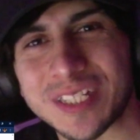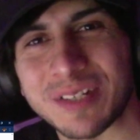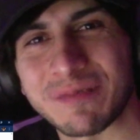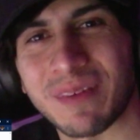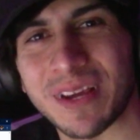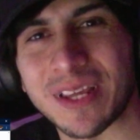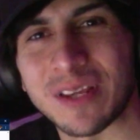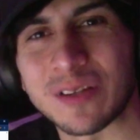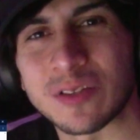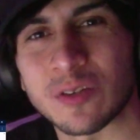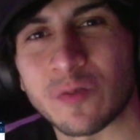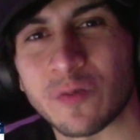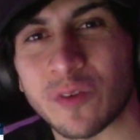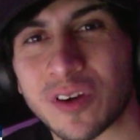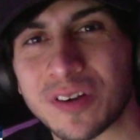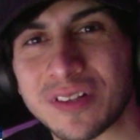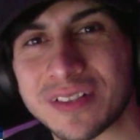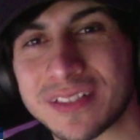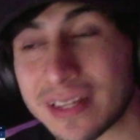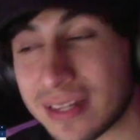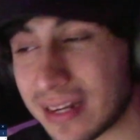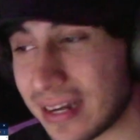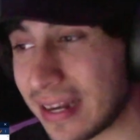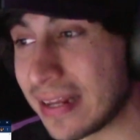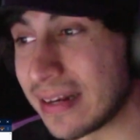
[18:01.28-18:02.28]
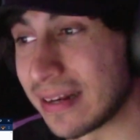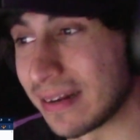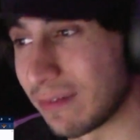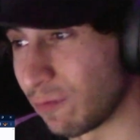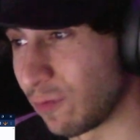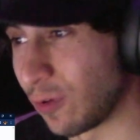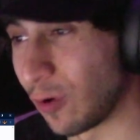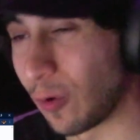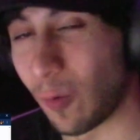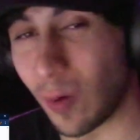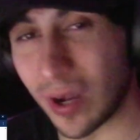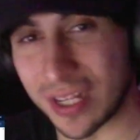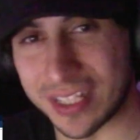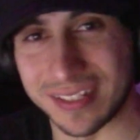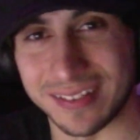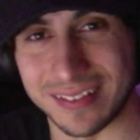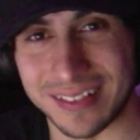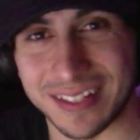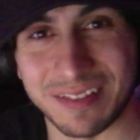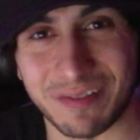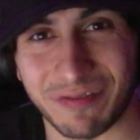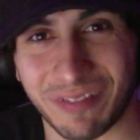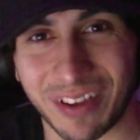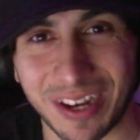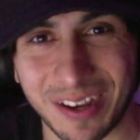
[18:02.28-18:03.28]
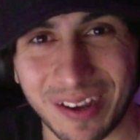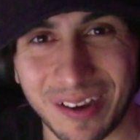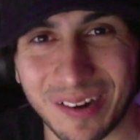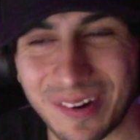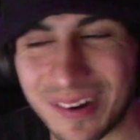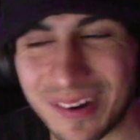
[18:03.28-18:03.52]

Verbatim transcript: my YouTube content and for watching this video.